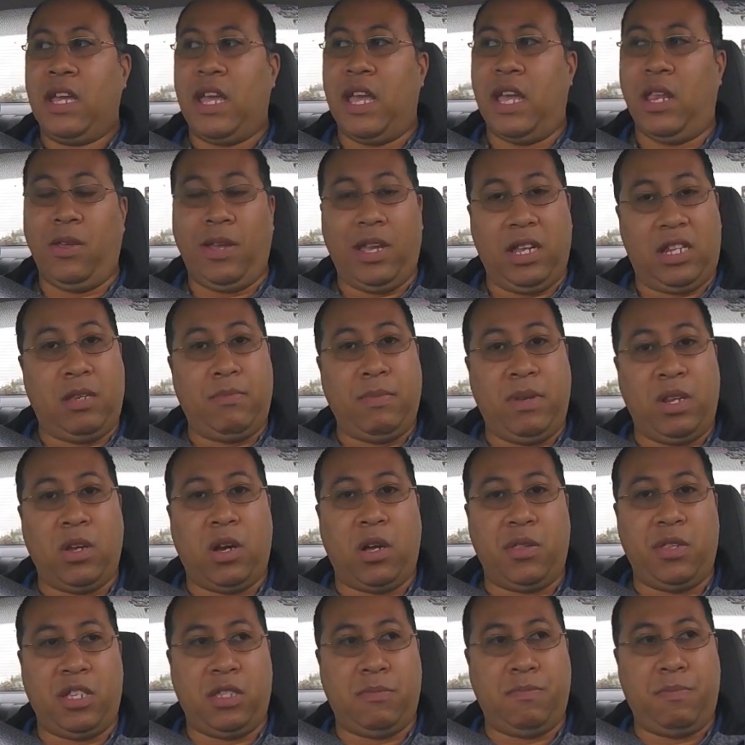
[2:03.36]
and you get to meet
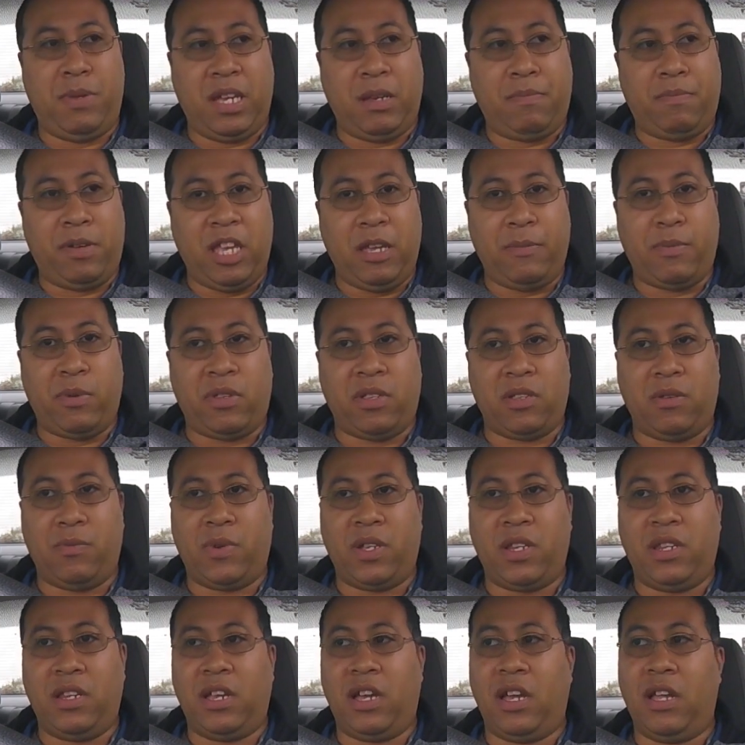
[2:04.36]
all these big people and
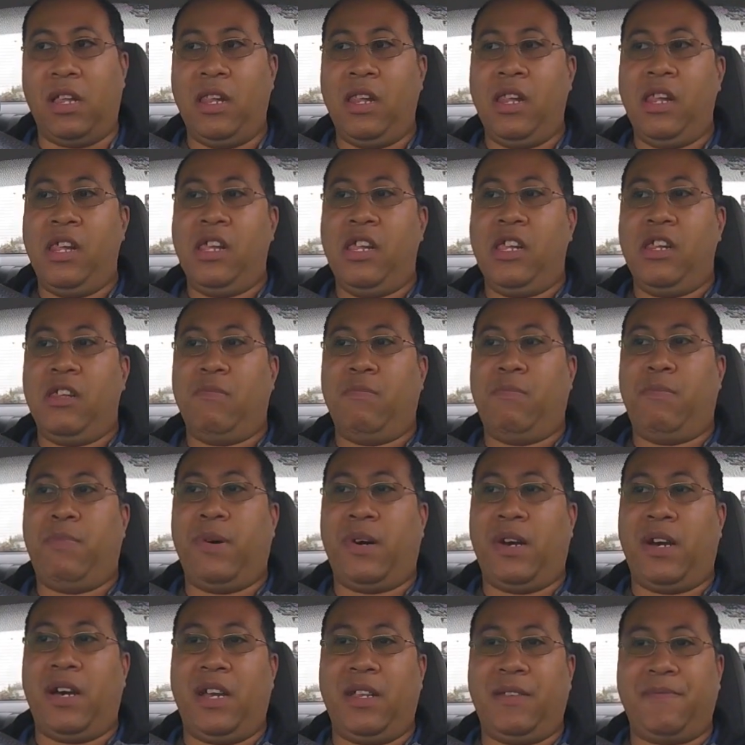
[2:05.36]
whatnot.
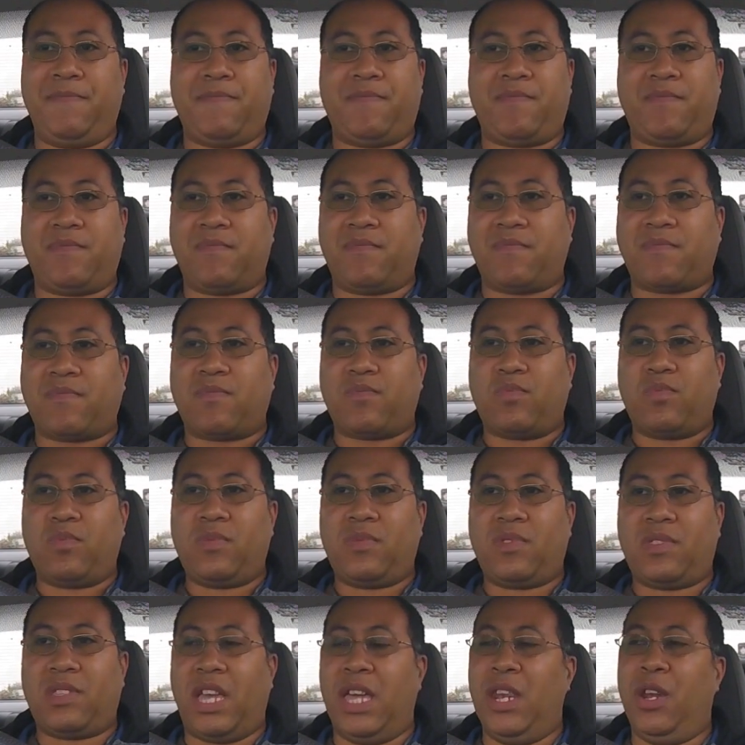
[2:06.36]
But
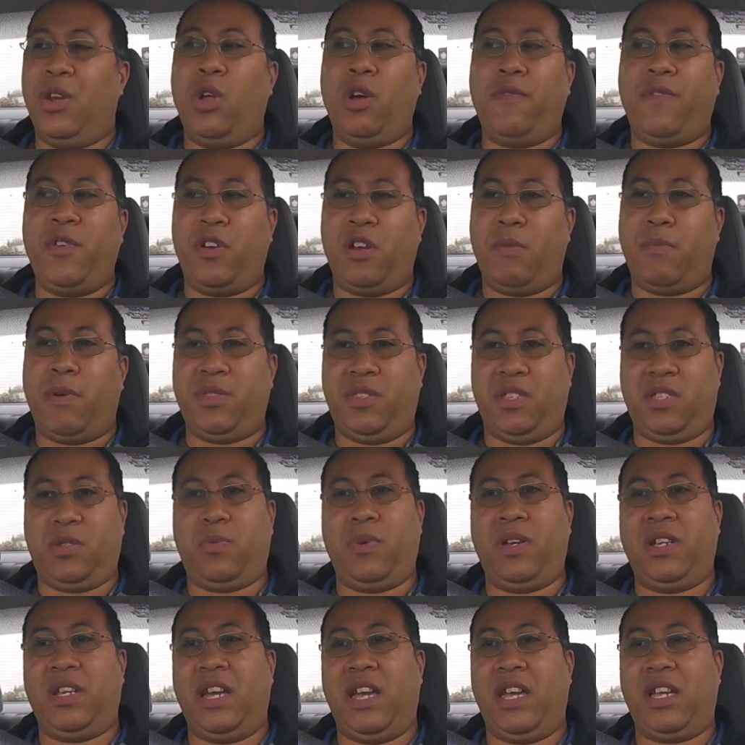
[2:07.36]
I don't know if you heard about this
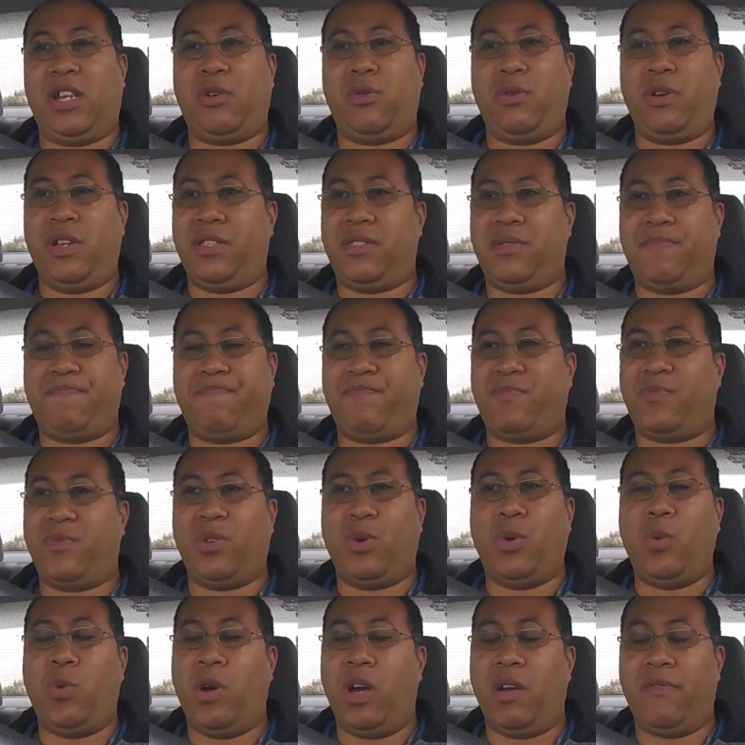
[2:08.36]
one guy, Chris,
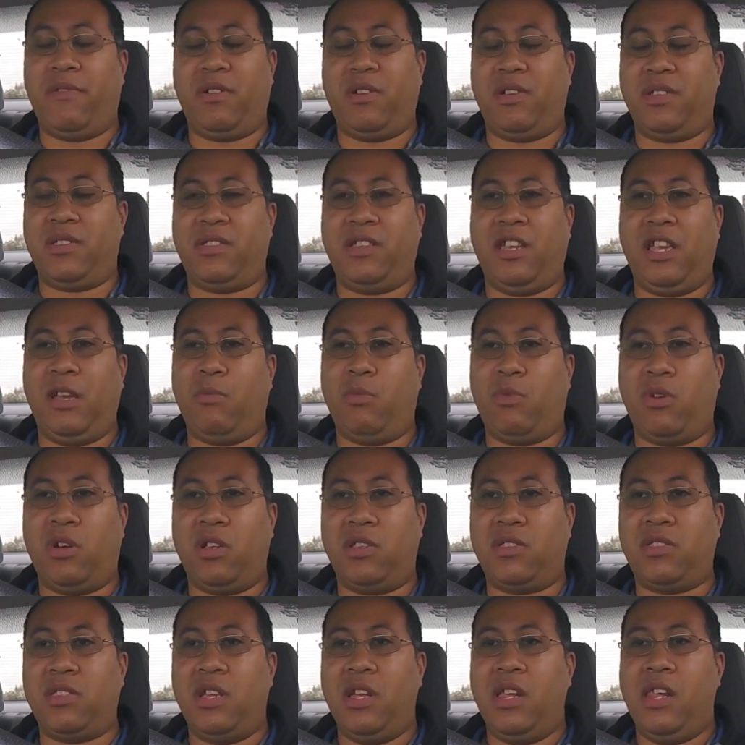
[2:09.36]
whoever his name
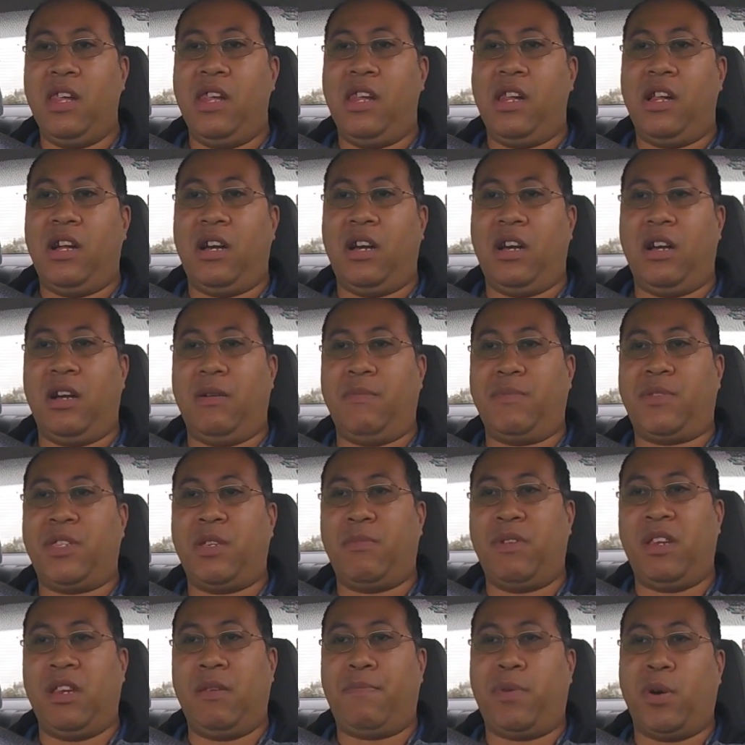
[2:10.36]
was. Um,
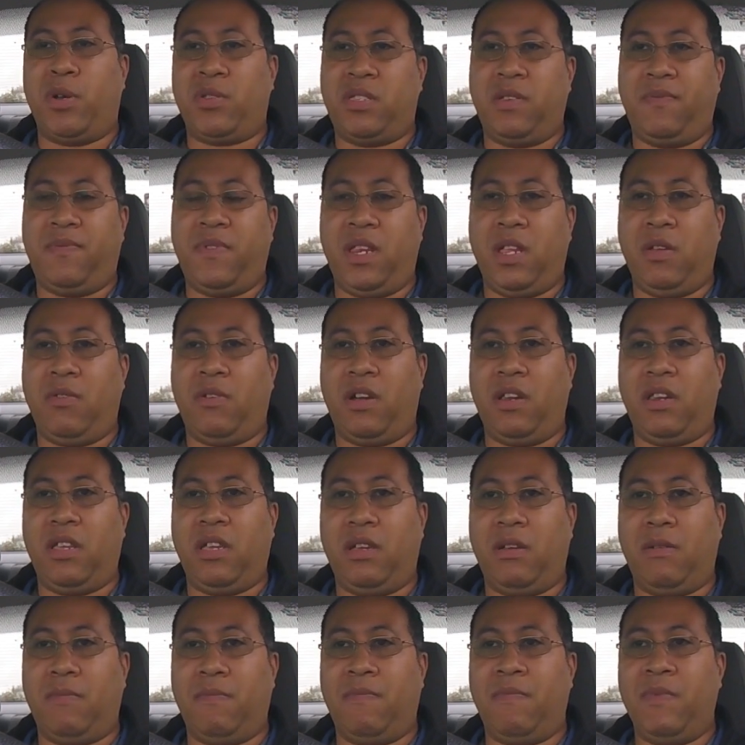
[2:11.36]
someone posted a video on
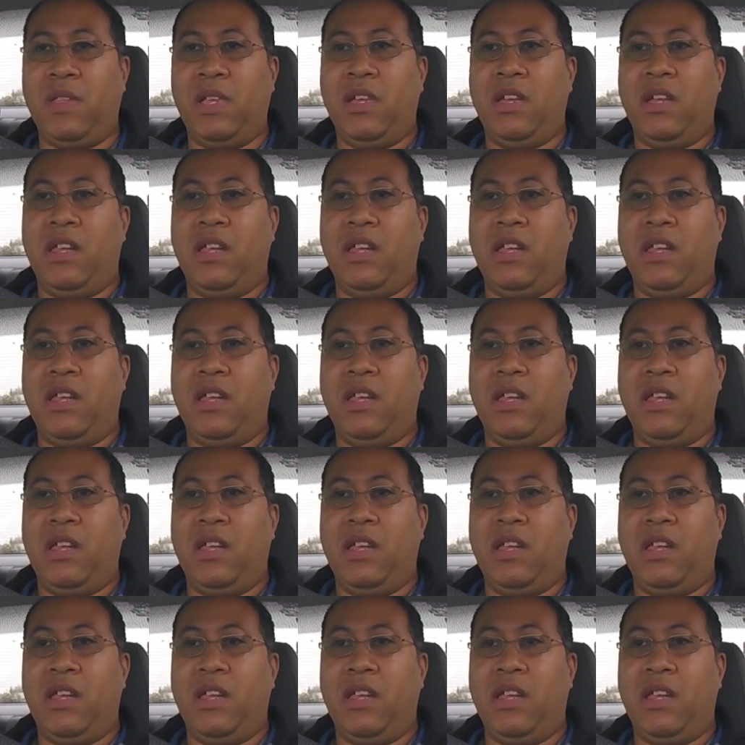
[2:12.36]
him.